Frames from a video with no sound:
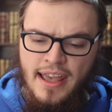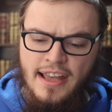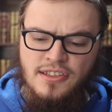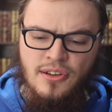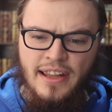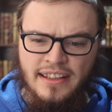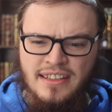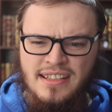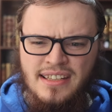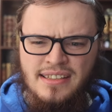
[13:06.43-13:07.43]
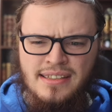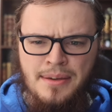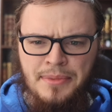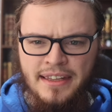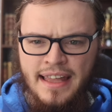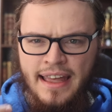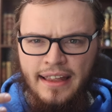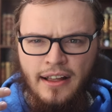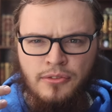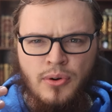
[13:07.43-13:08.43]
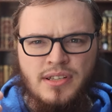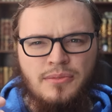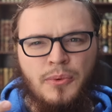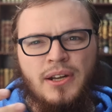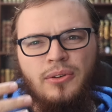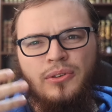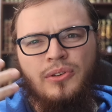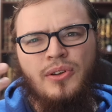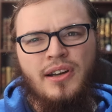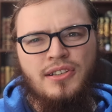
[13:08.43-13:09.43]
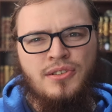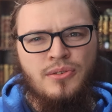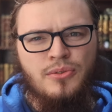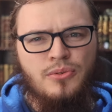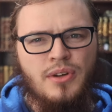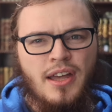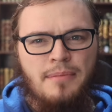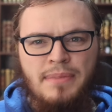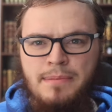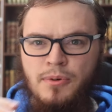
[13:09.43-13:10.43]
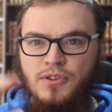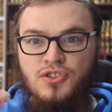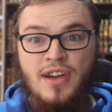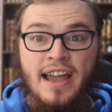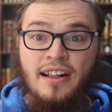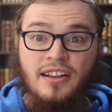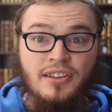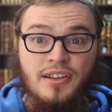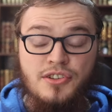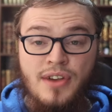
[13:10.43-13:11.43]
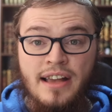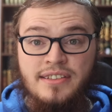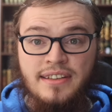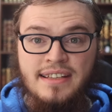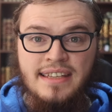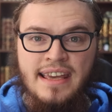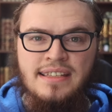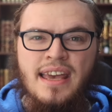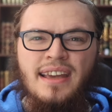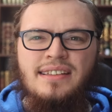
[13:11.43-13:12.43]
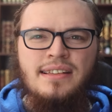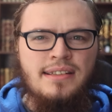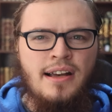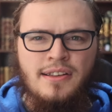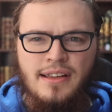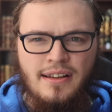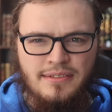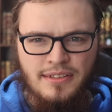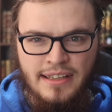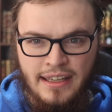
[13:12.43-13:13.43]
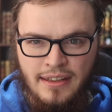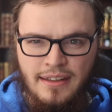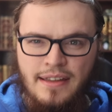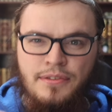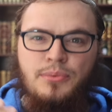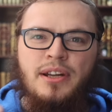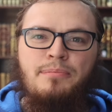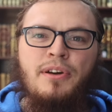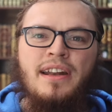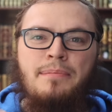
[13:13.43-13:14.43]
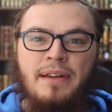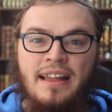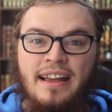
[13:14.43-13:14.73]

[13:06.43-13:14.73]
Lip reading: And so like this is something that, of course, we don't look to people's trials in this case, because this is all, like, if you want to put it up